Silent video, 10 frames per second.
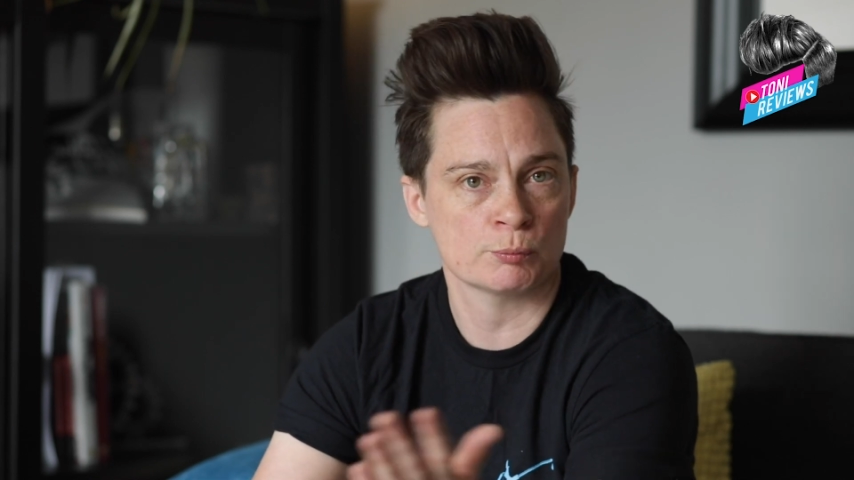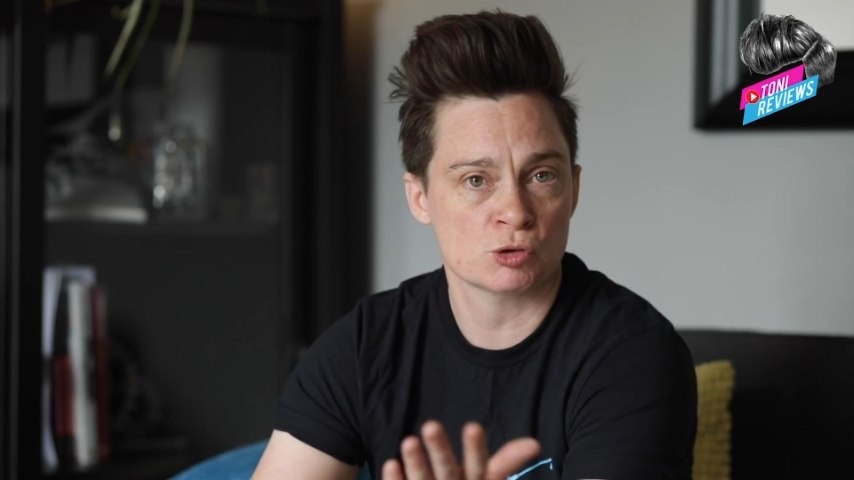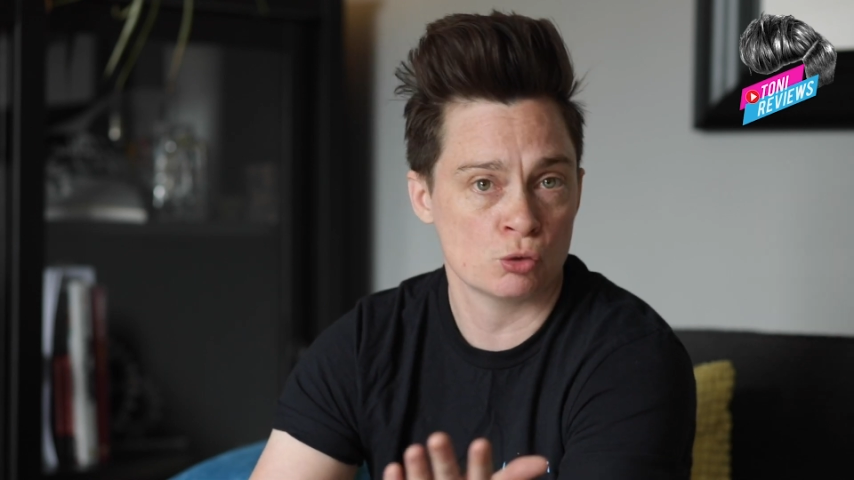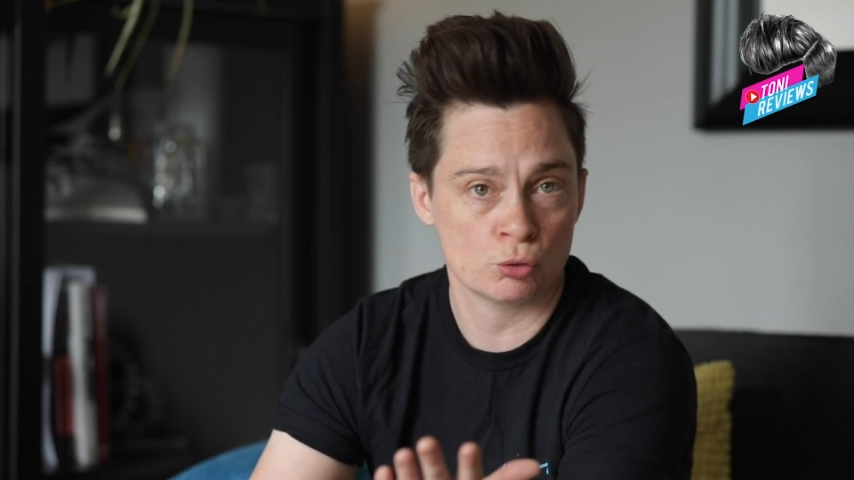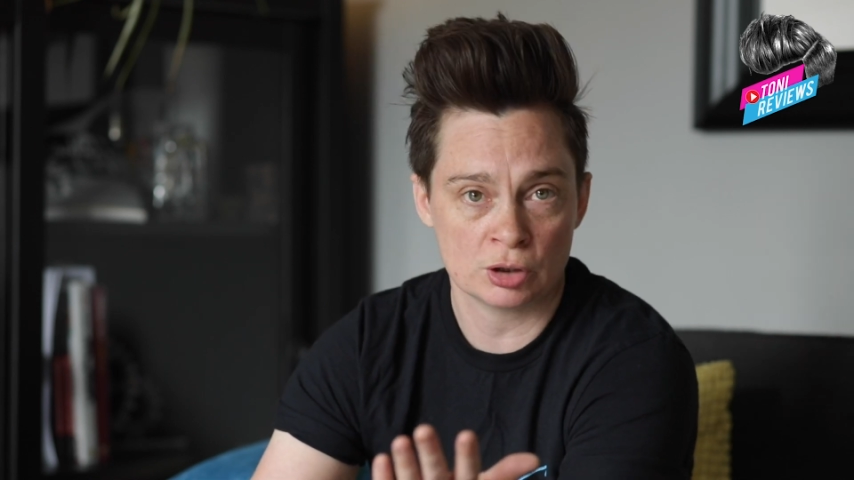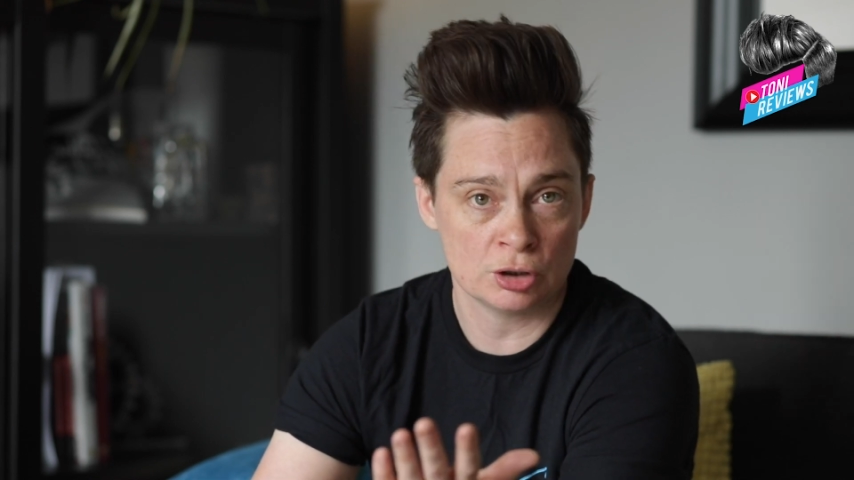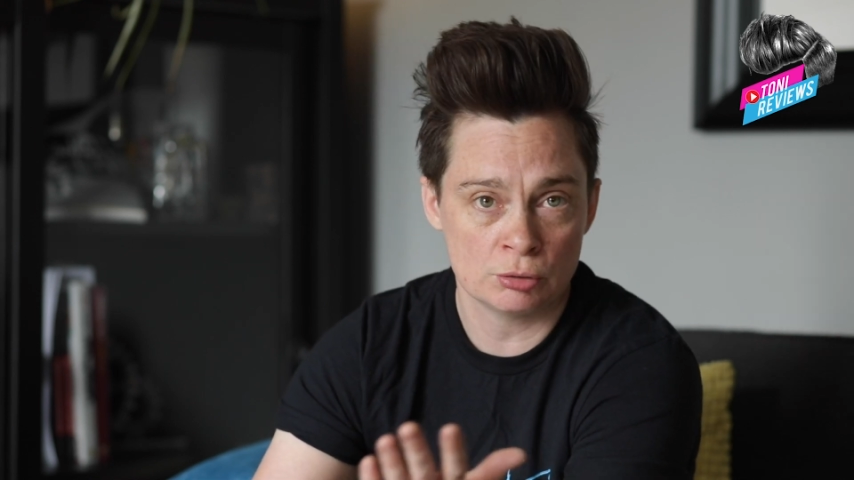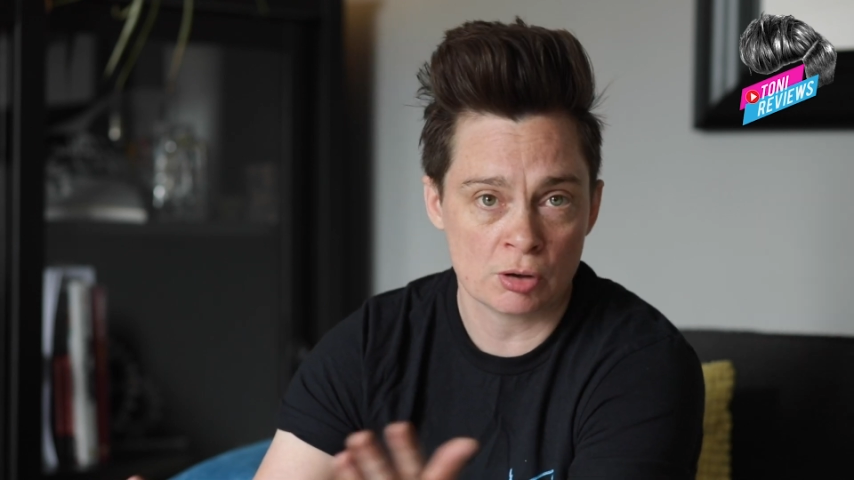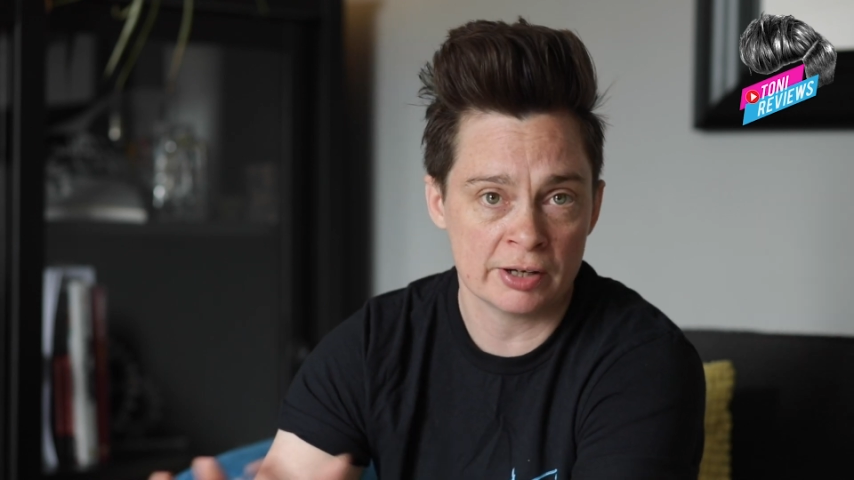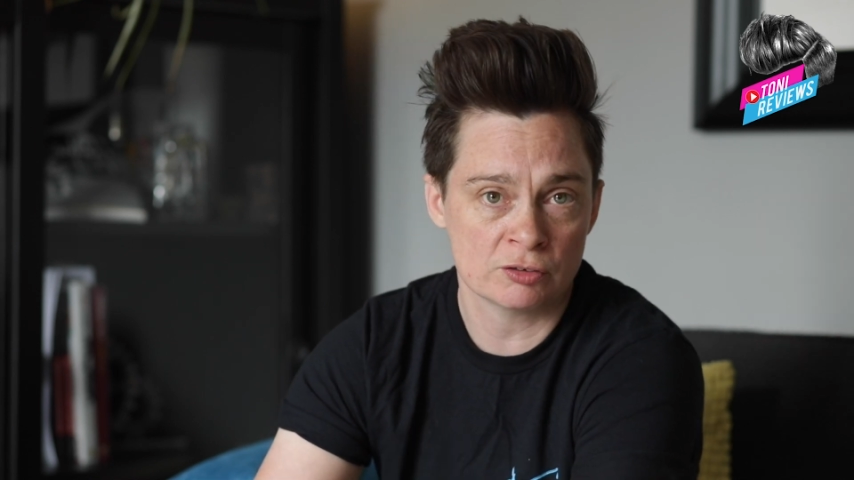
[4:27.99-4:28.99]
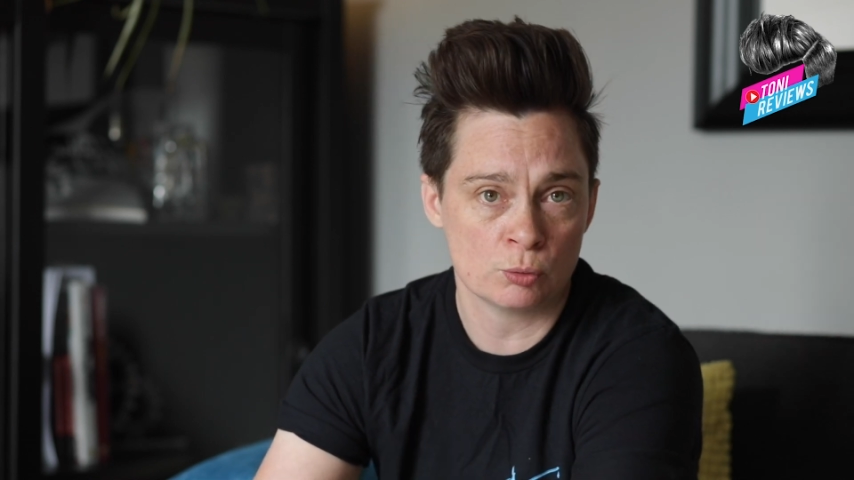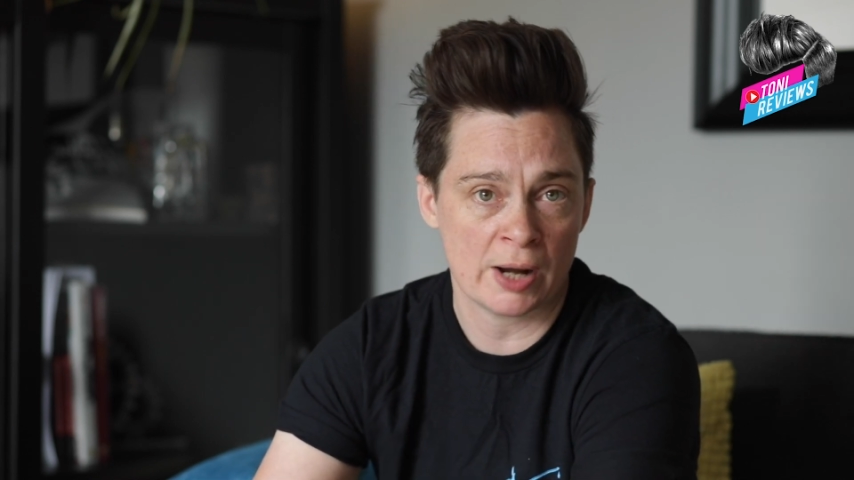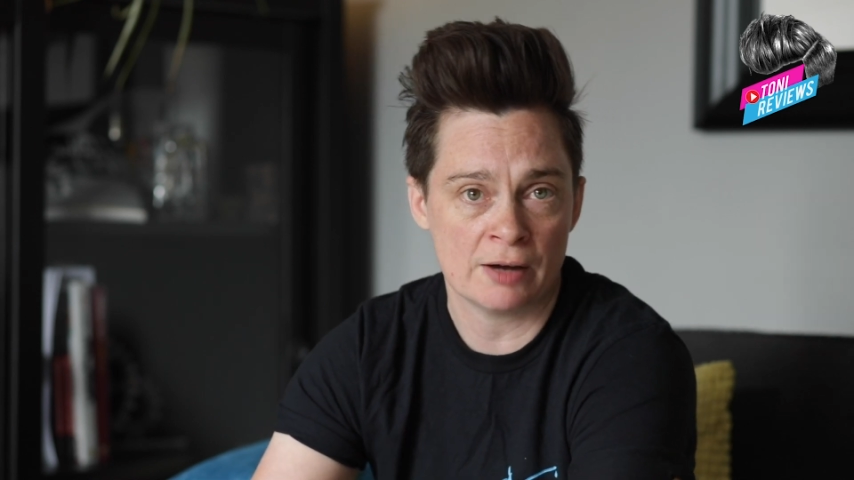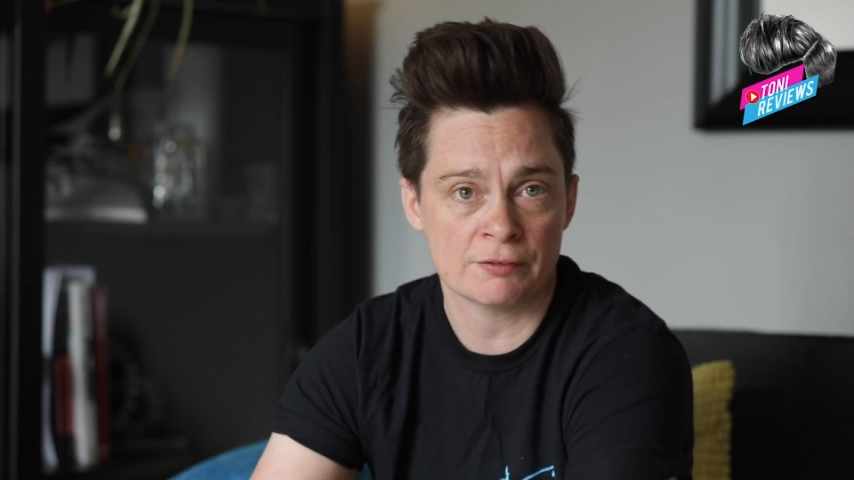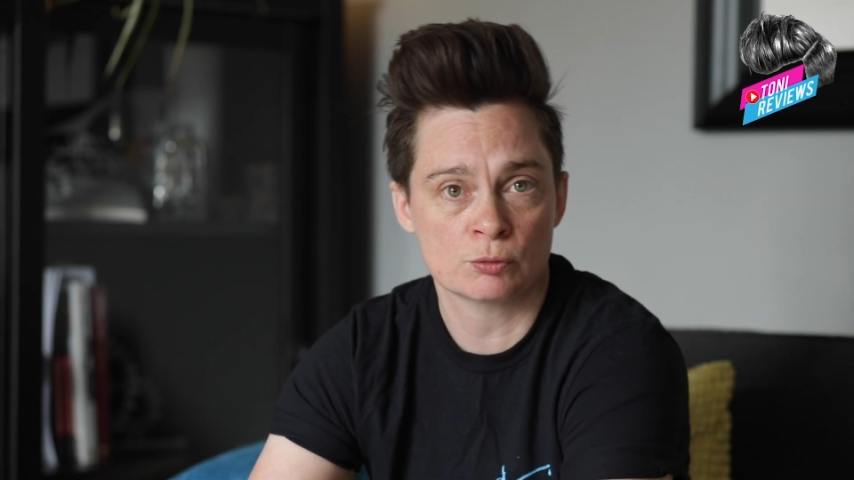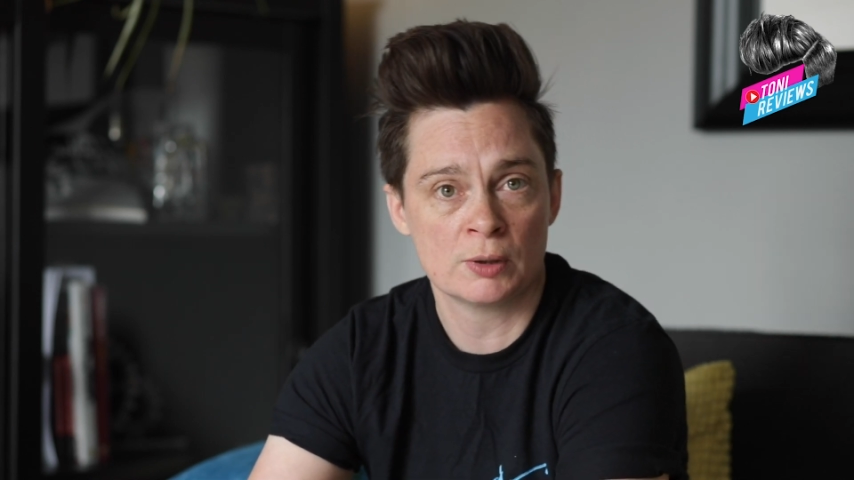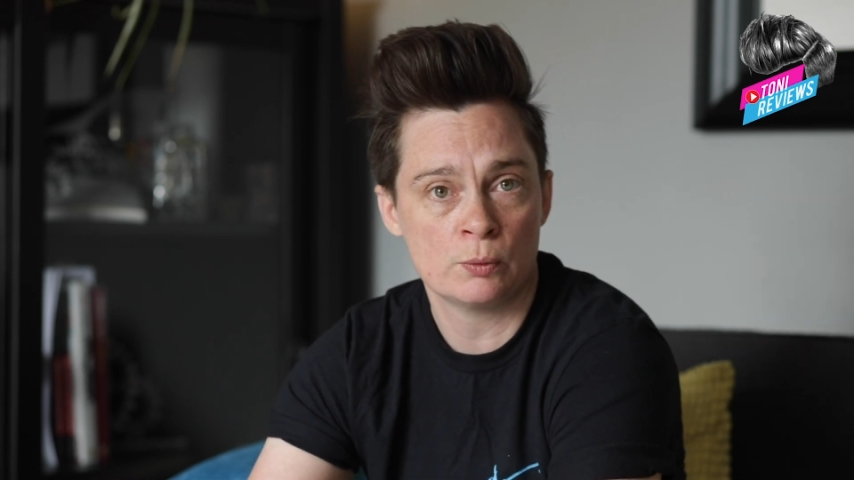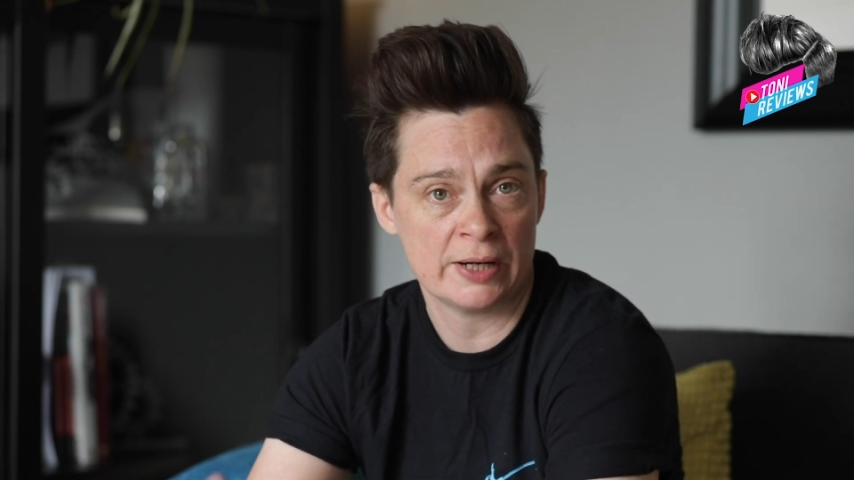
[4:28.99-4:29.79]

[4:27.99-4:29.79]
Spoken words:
I'm sure that you guys all have as well,